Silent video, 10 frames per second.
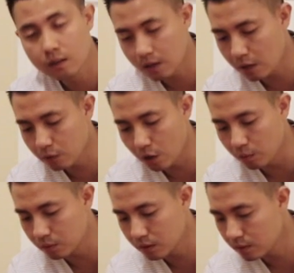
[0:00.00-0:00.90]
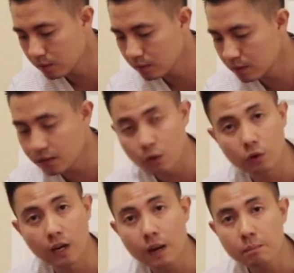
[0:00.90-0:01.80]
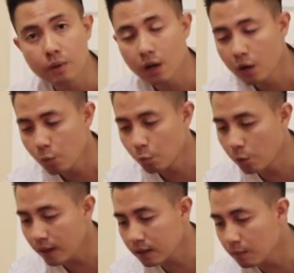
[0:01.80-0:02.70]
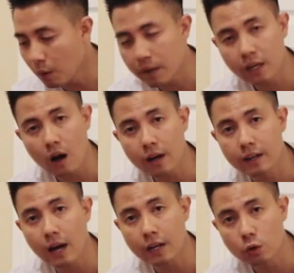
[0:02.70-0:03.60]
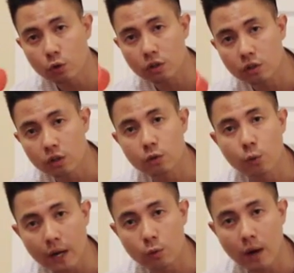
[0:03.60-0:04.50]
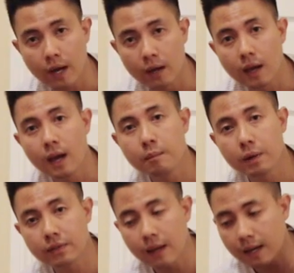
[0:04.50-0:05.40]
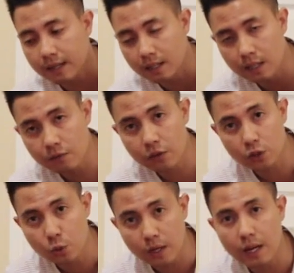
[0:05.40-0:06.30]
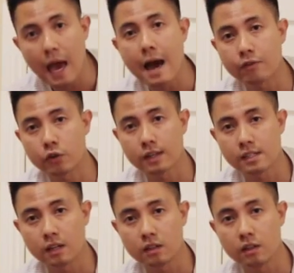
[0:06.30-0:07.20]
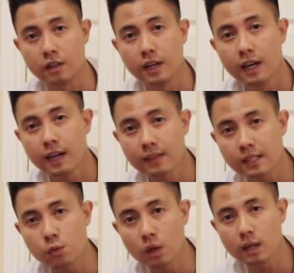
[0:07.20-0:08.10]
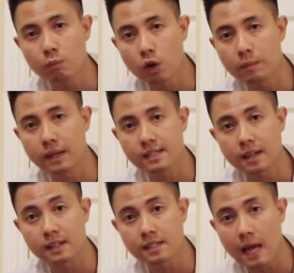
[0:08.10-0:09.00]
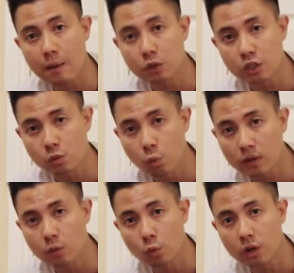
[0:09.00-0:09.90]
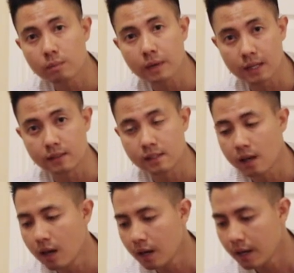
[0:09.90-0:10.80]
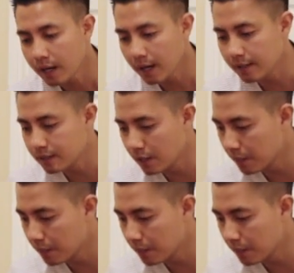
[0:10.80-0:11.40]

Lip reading: I don't know, this little cup. Right the moment I got it, I told her good right away. But then I delivered the treat after I said good. And that's really important because it establishes what the word means. And,